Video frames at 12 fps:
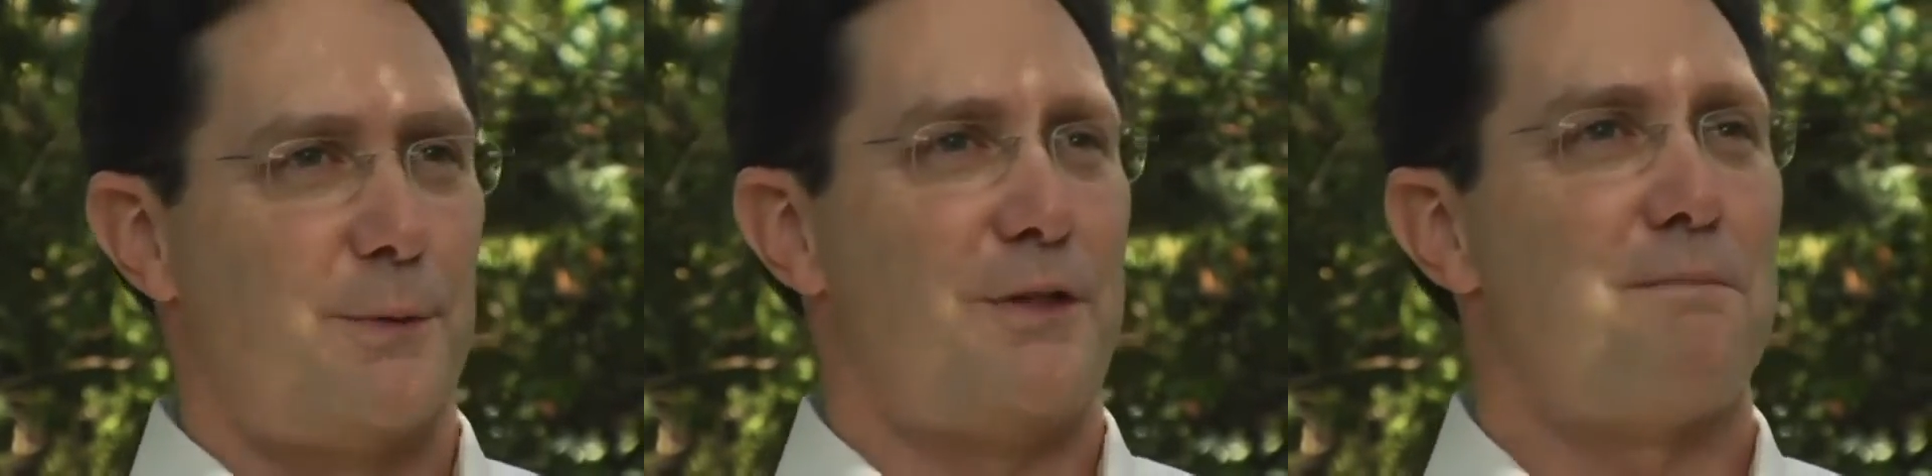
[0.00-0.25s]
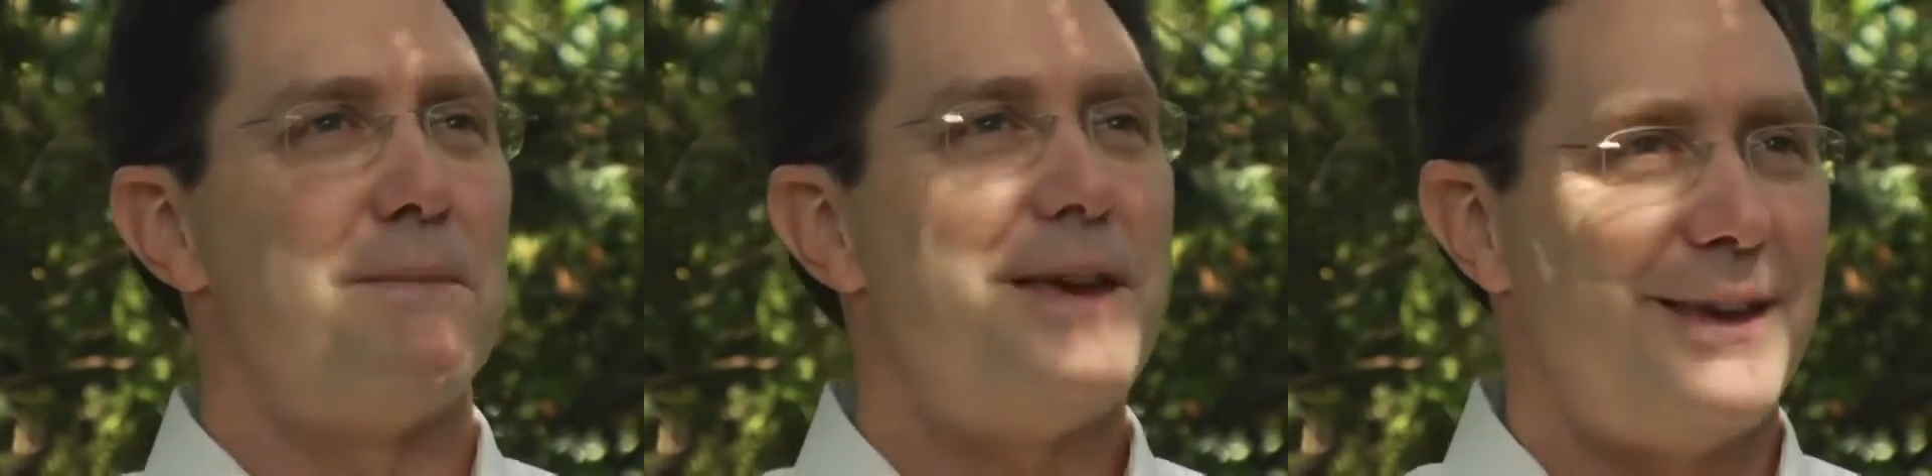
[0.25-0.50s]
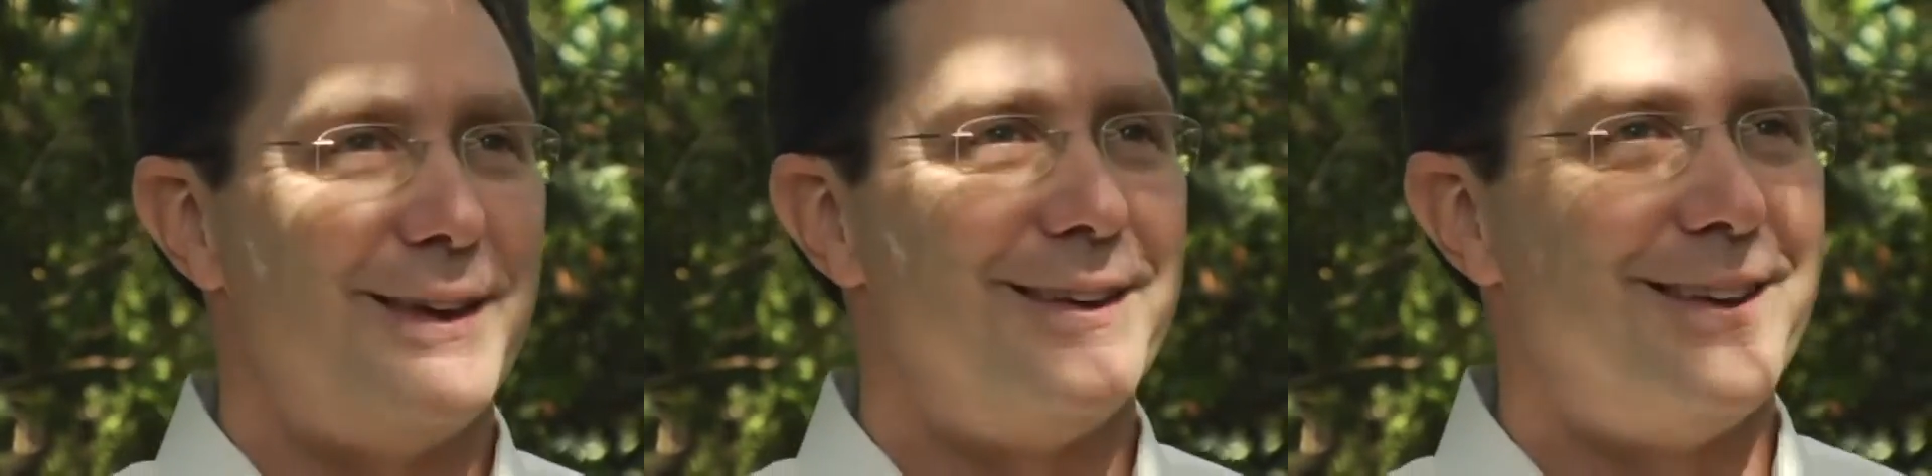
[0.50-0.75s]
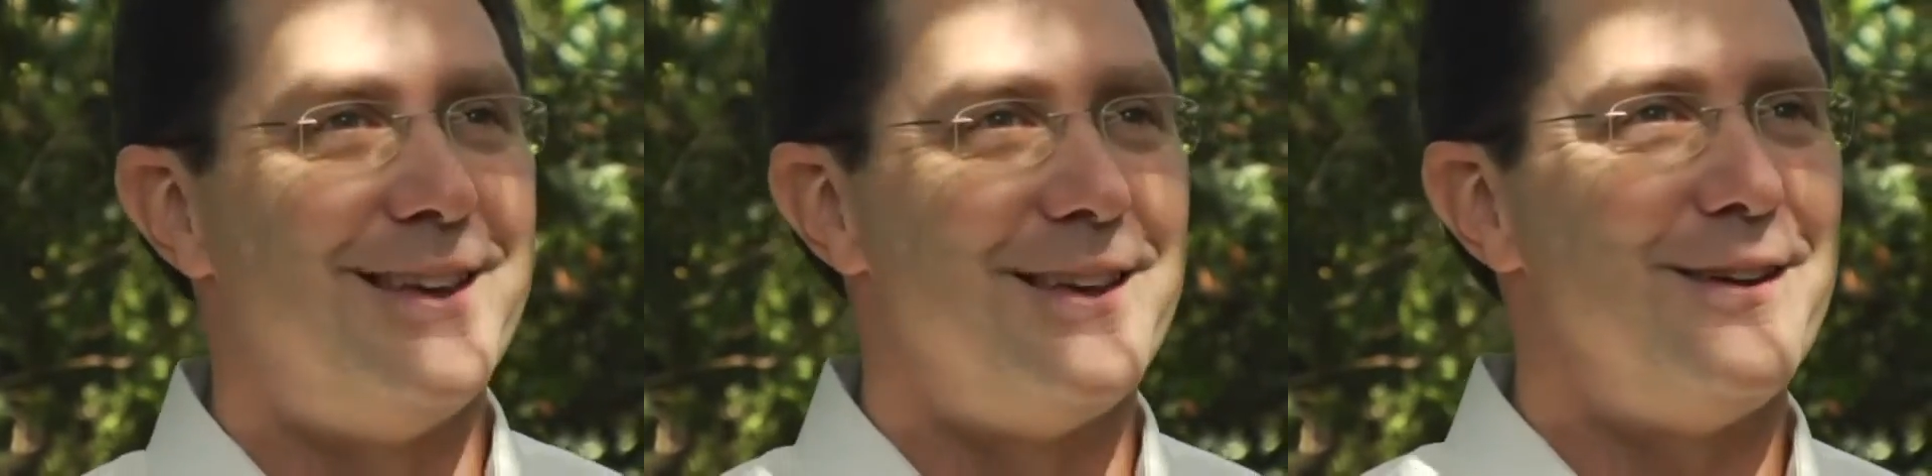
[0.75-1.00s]
with me,
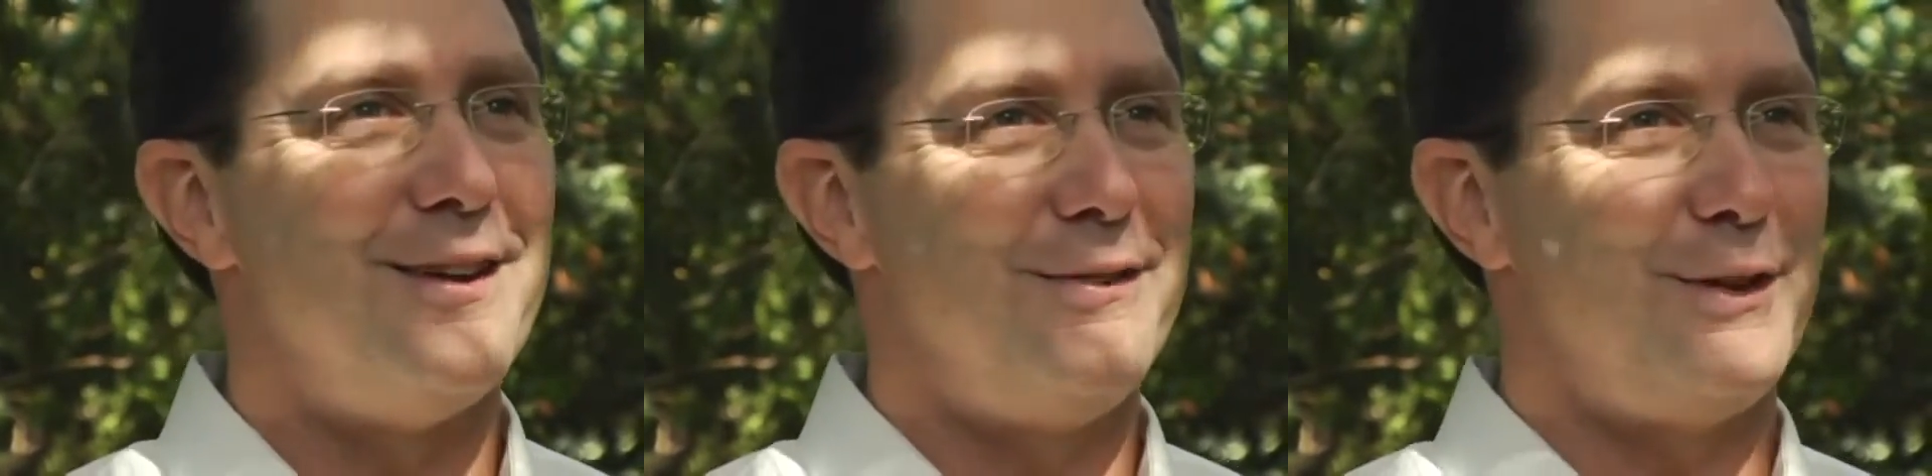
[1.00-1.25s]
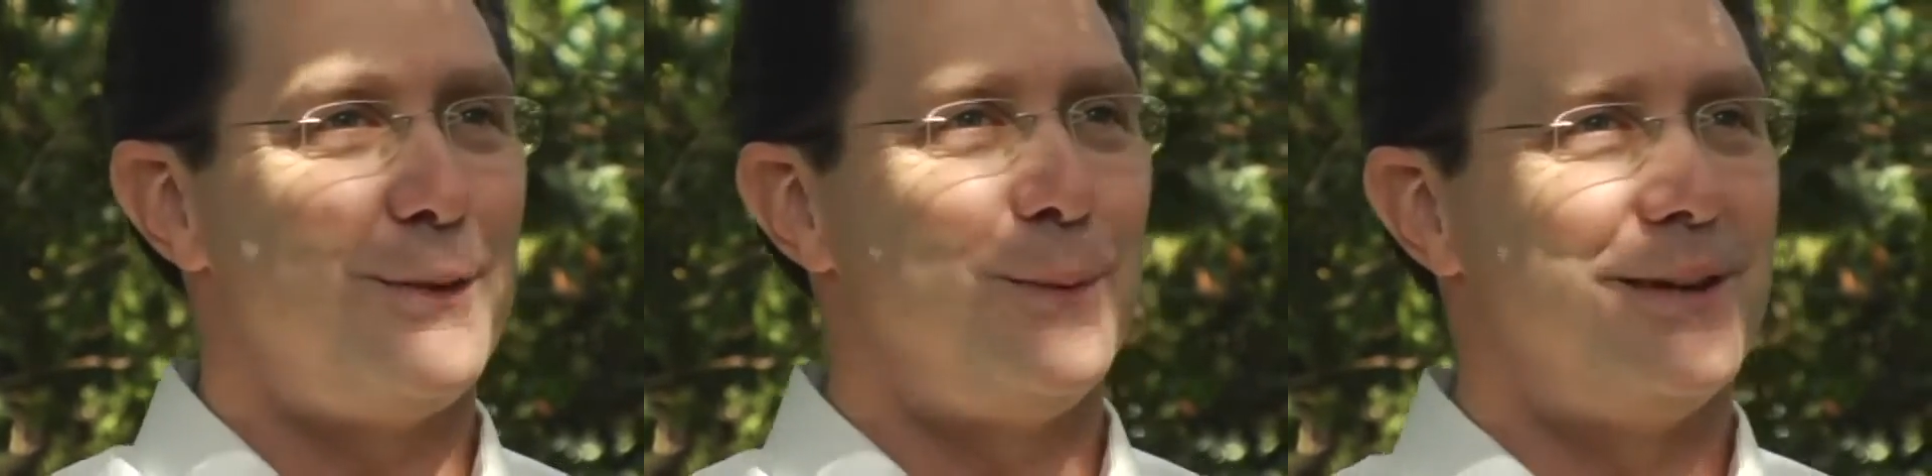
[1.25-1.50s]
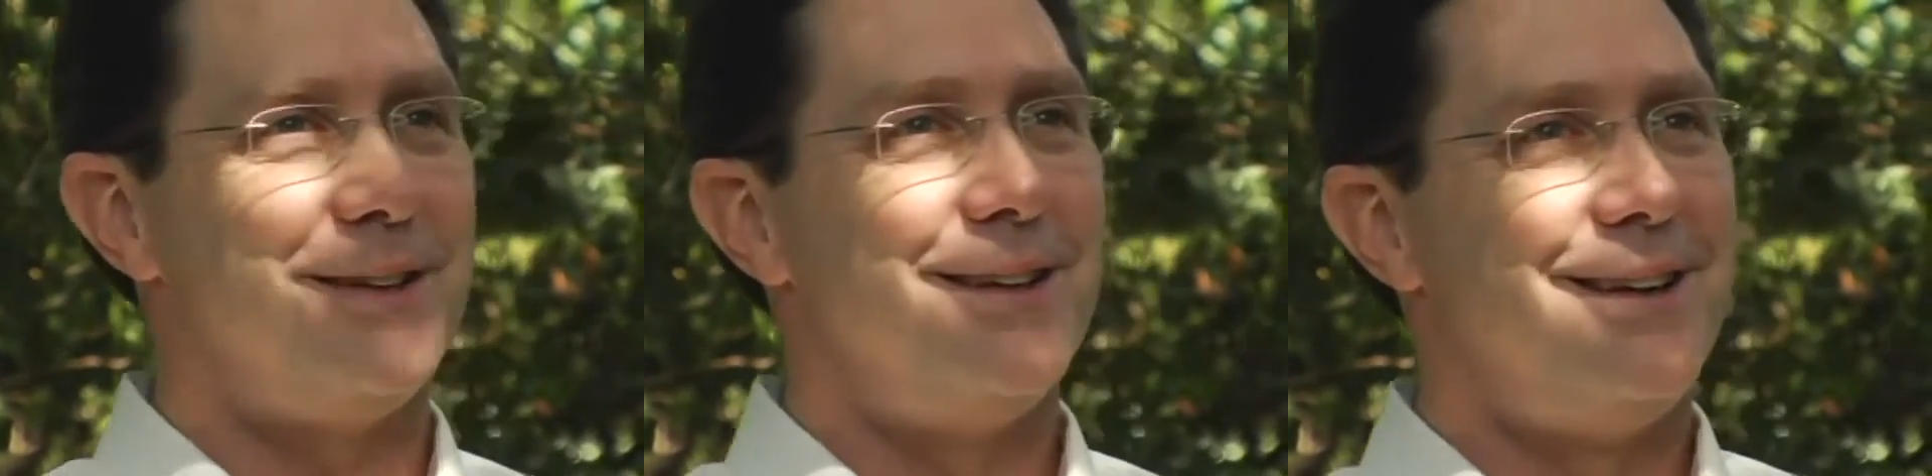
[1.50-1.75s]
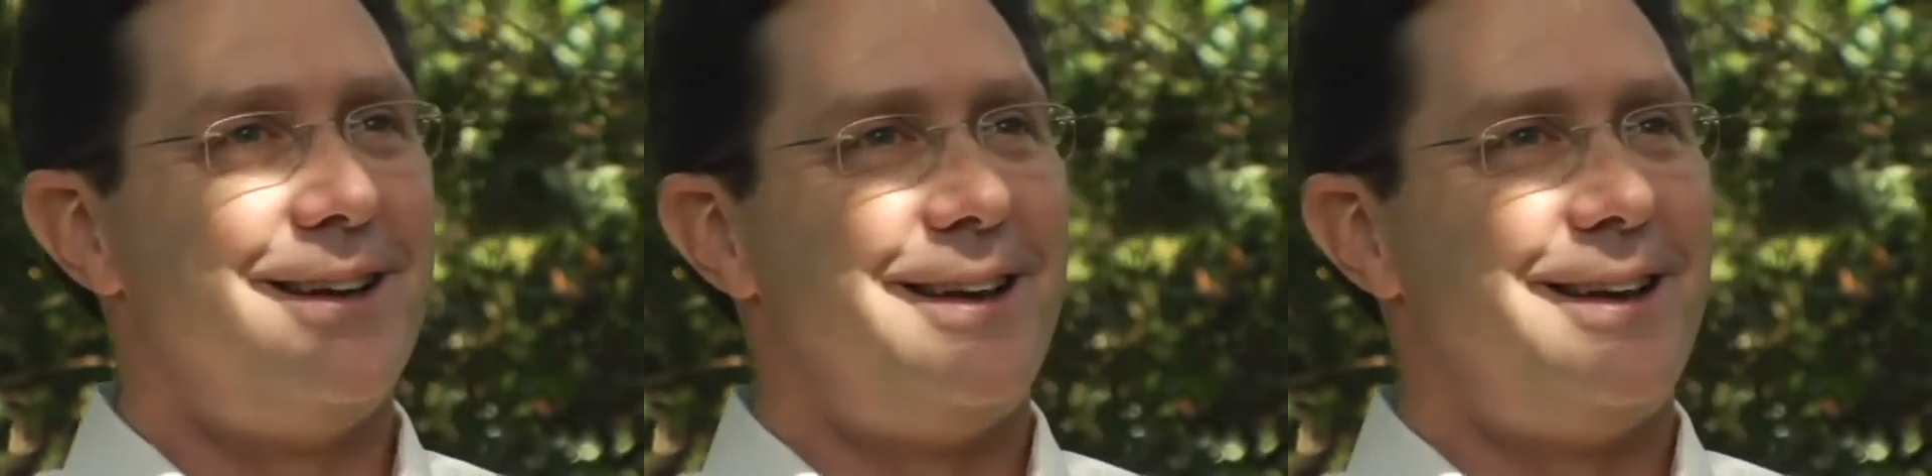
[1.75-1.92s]
if you will,